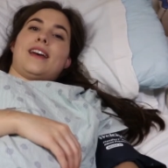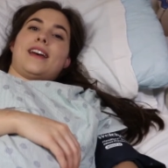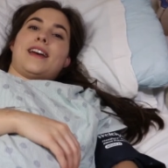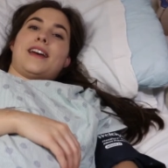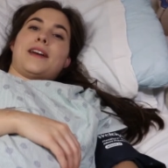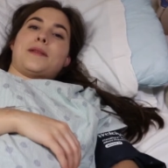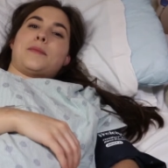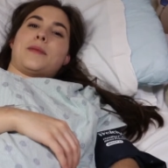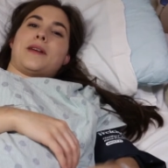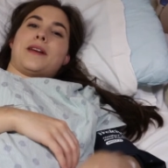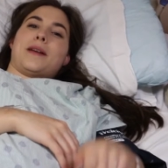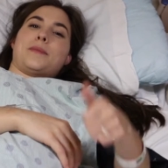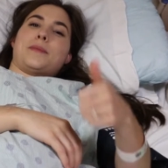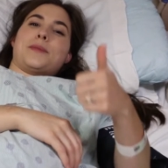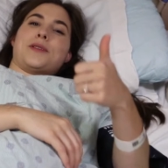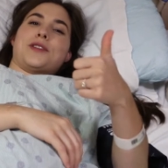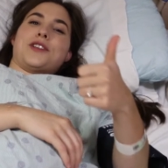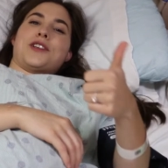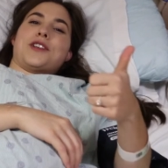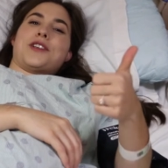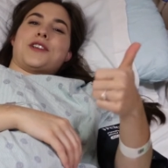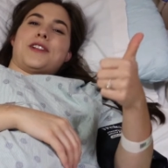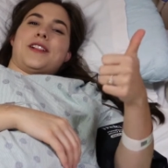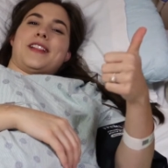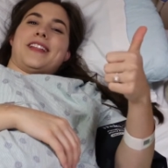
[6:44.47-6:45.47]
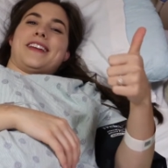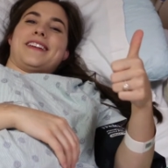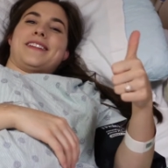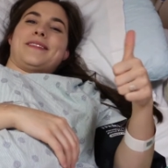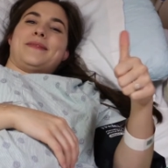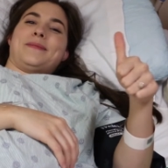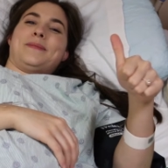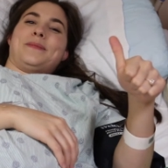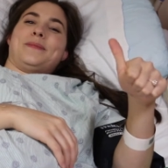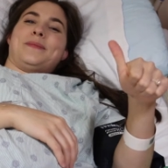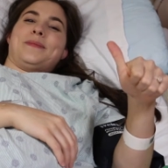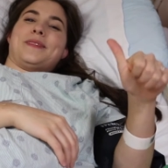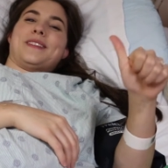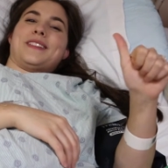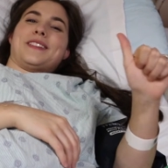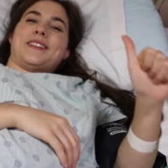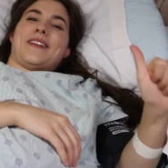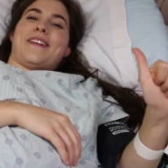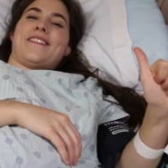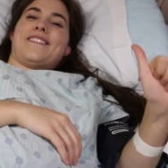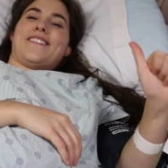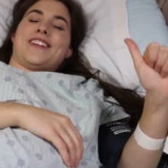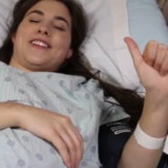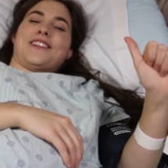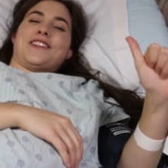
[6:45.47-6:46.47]
Got my epidural in, so
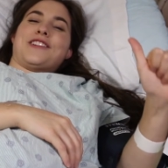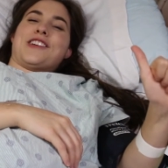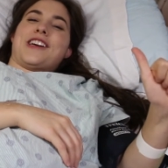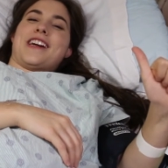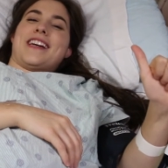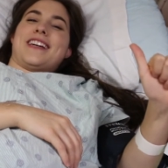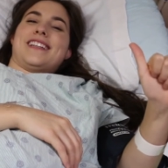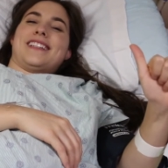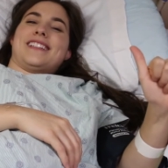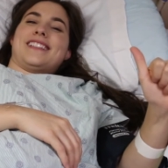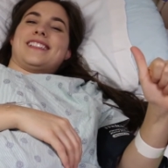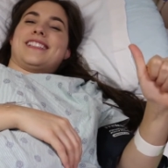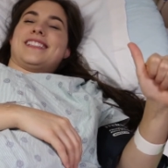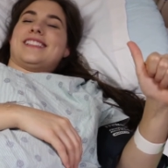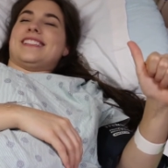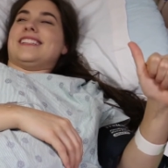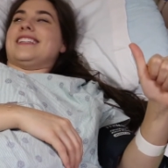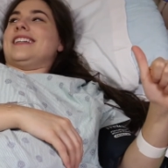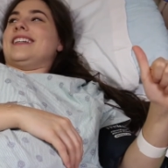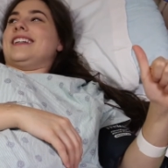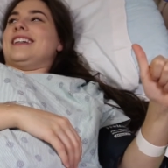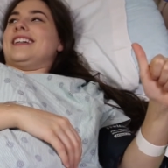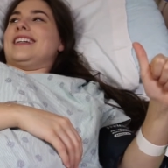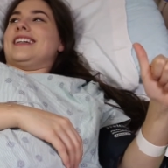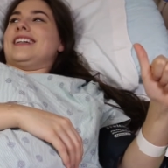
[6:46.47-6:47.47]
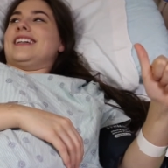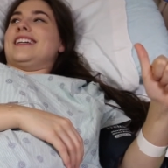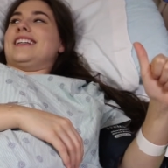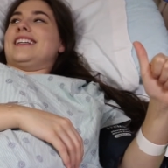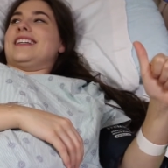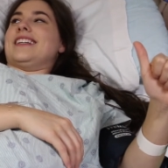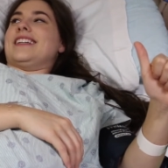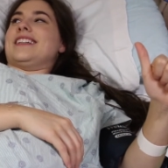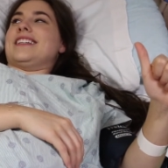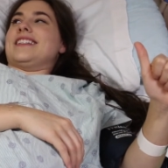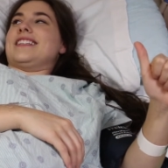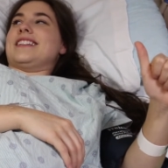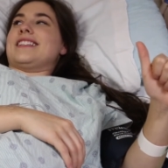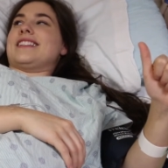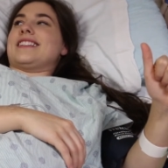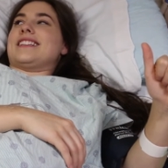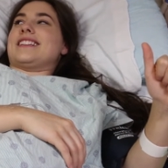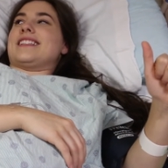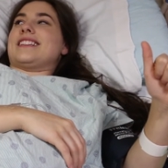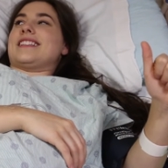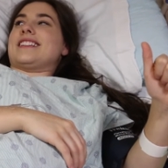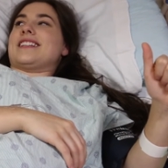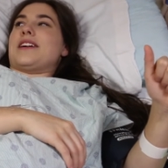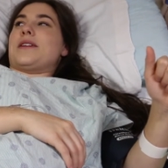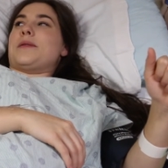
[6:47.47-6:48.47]
I feel great. It is
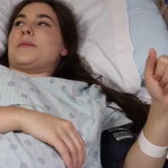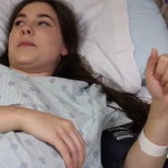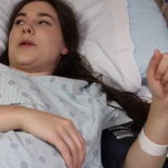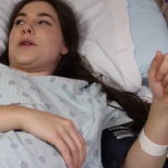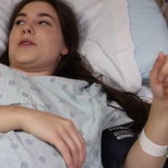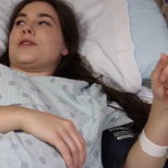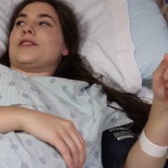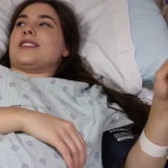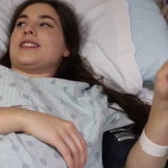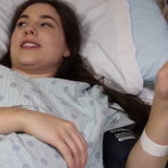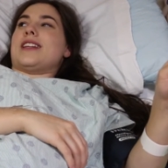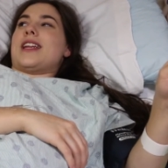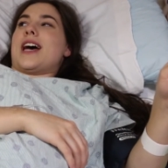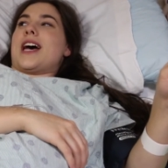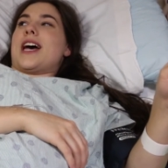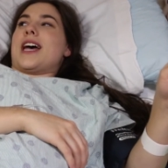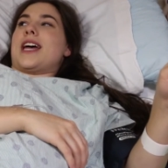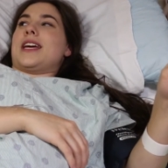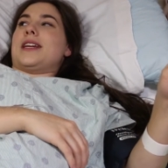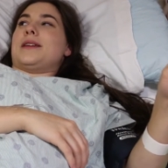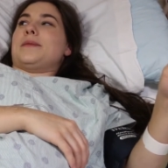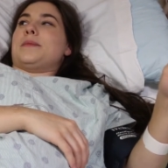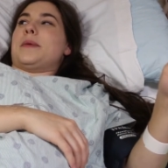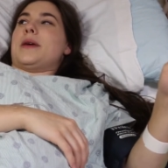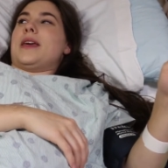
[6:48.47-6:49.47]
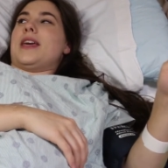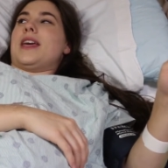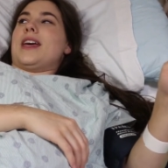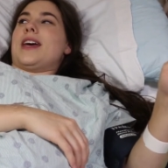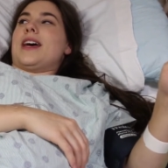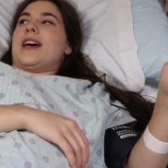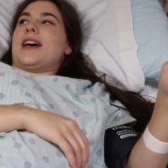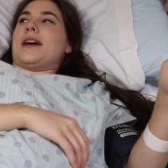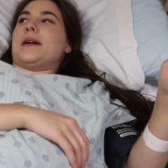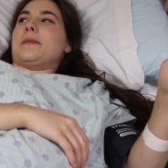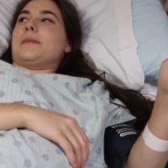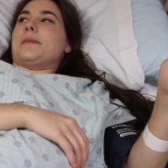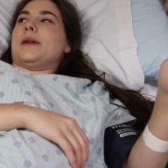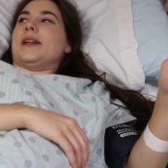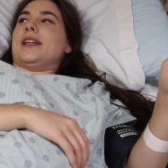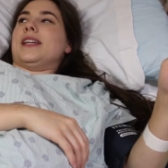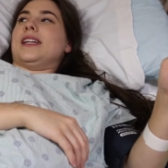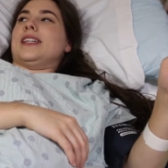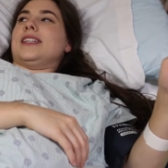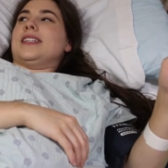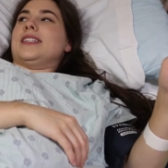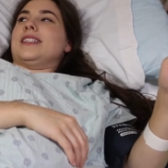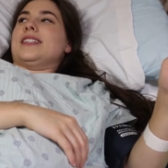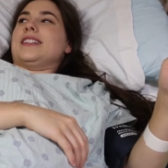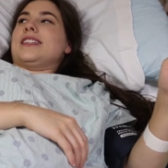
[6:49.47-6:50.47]
almost 9 p.m.
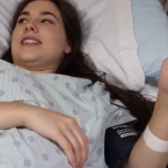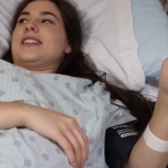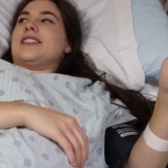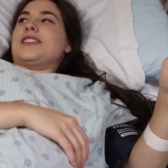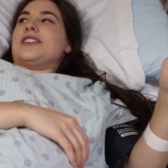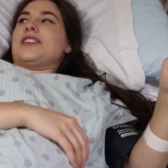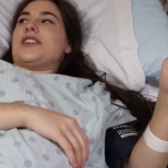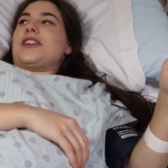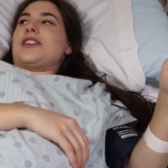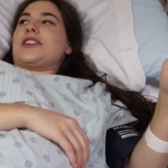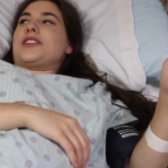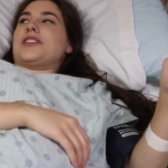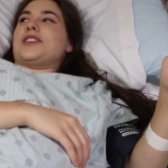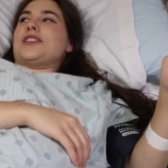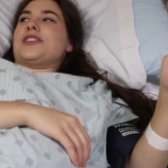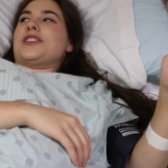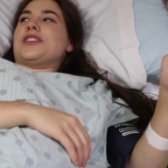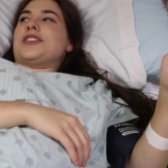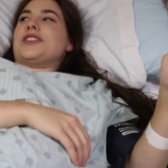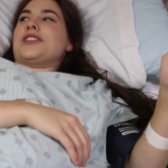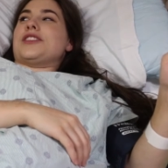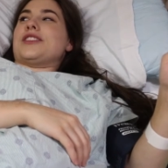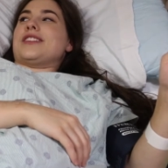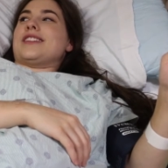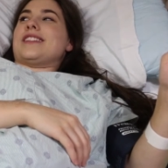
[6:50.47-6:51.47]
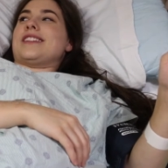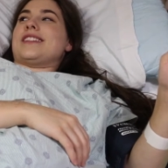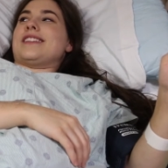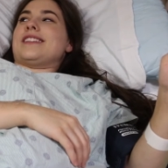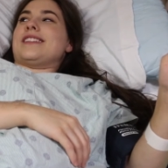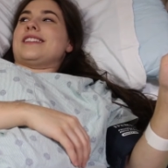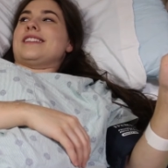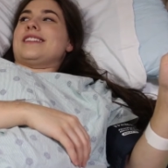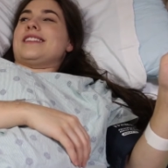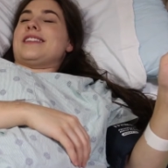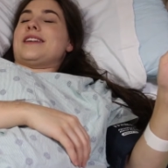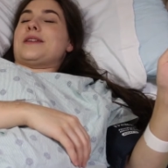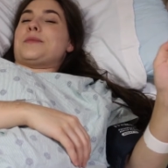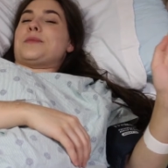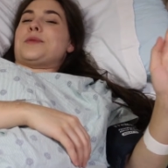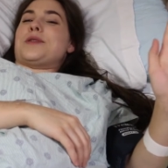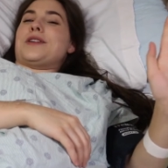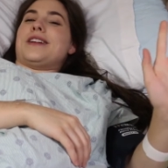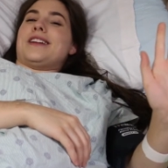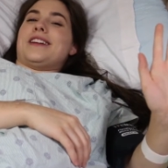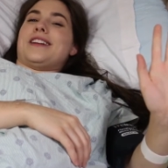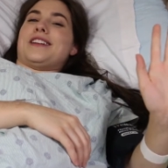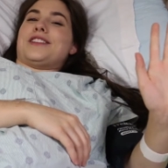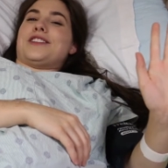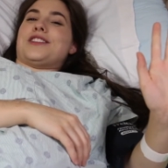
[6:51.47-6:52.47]
The doctors, their
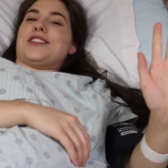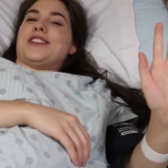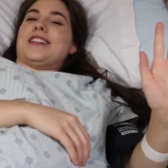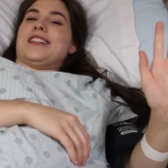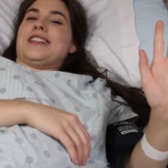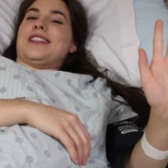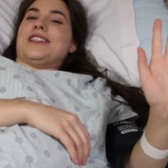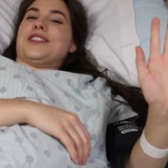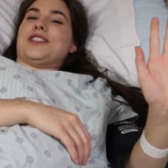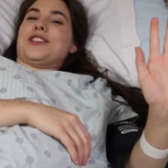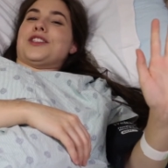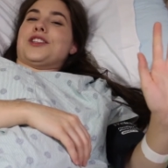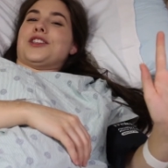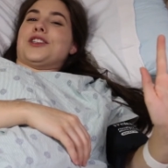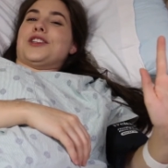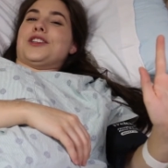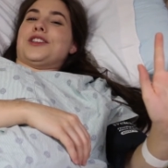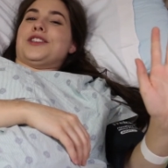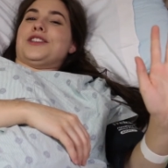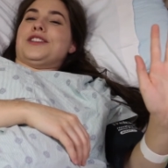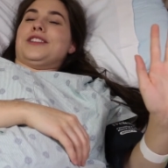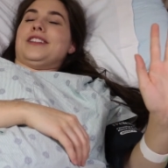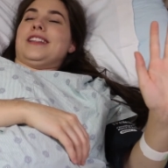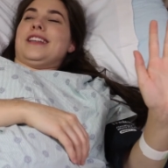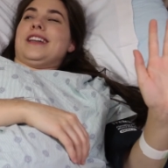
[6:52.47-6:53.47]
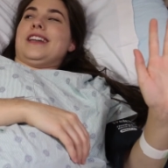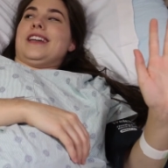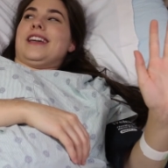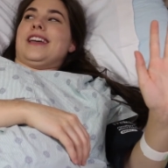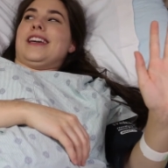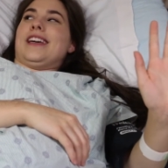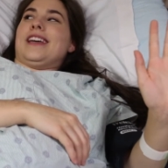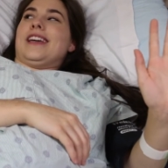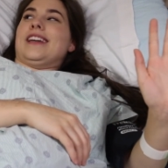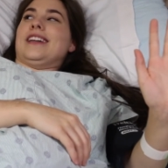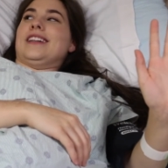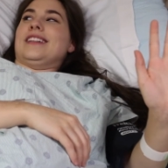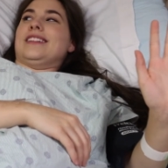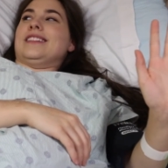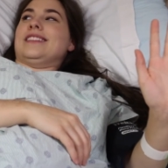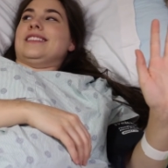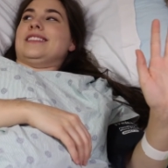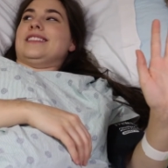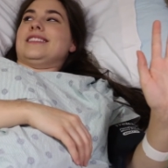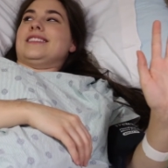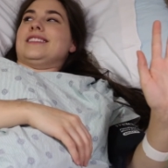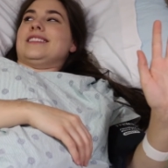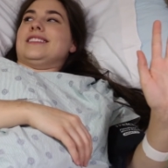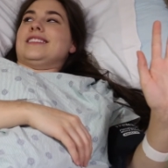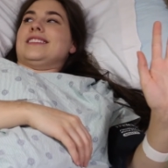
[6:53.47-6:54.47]
prediction is early
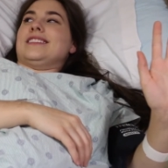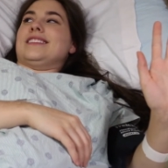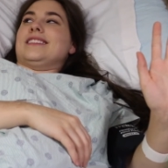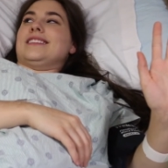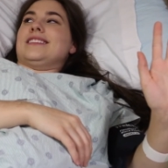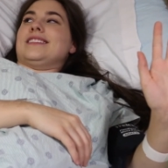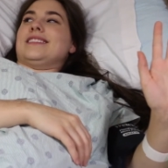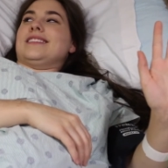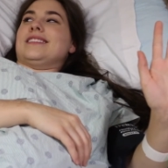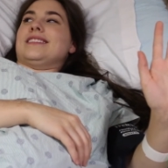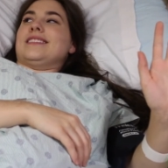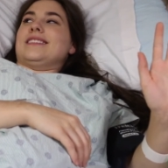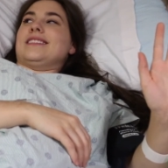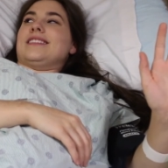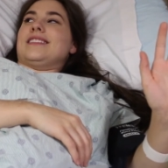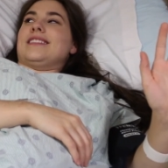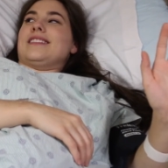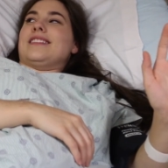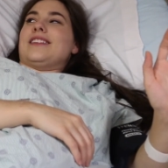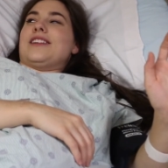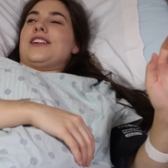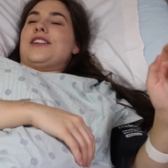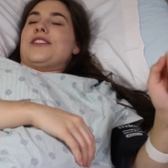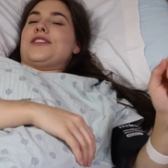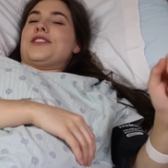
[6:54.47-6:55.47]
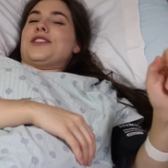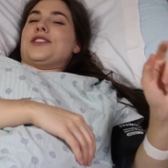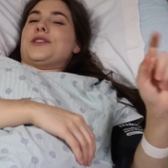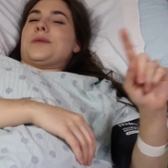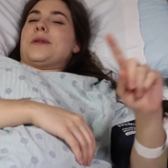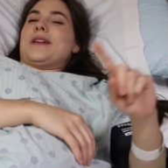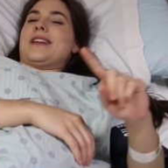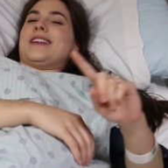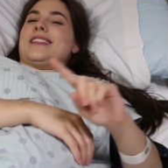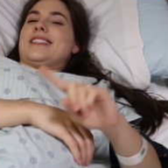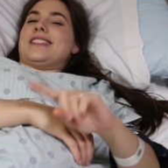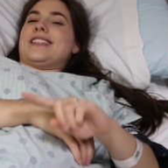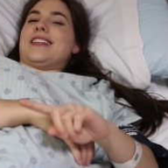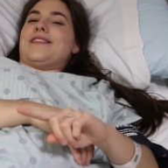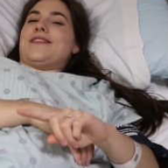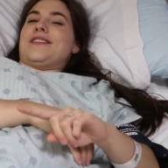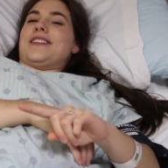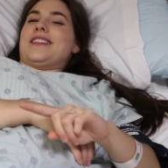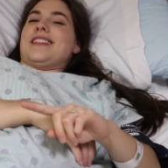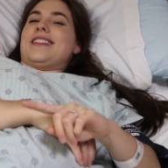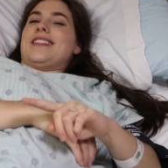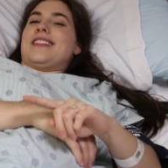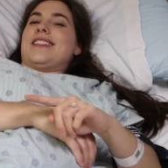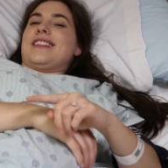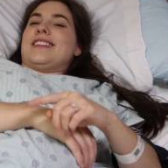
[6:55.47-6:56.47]
on the 27th.
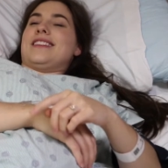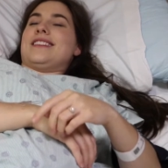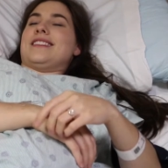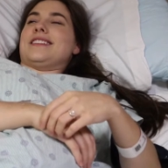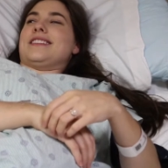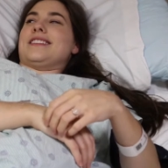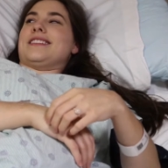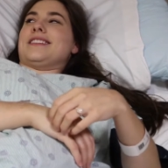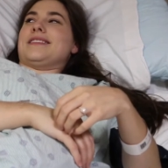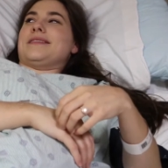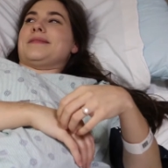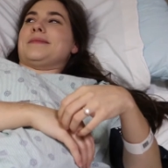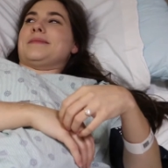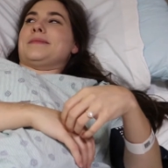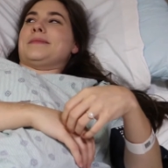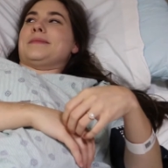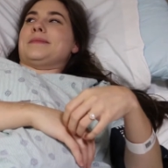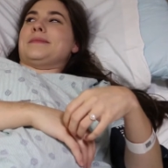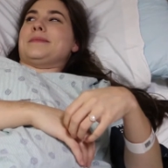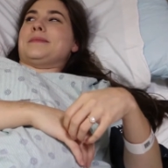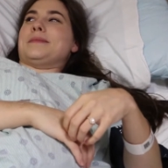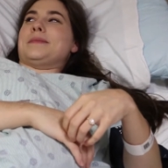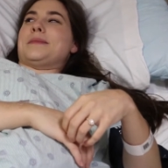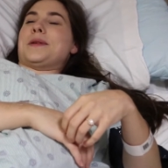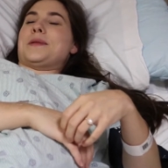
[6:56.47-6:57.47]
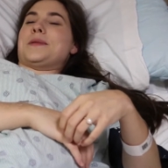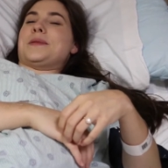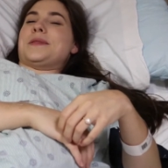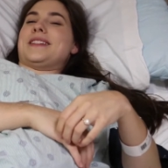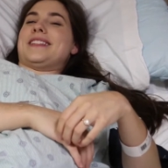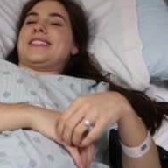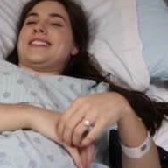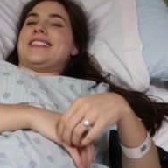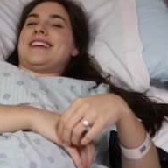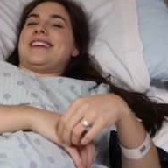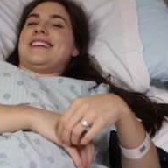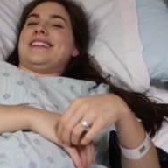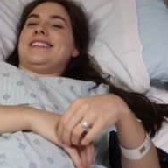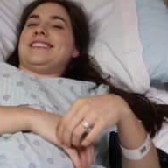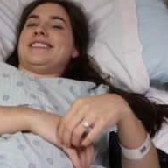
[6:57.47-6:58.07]
But we'll see.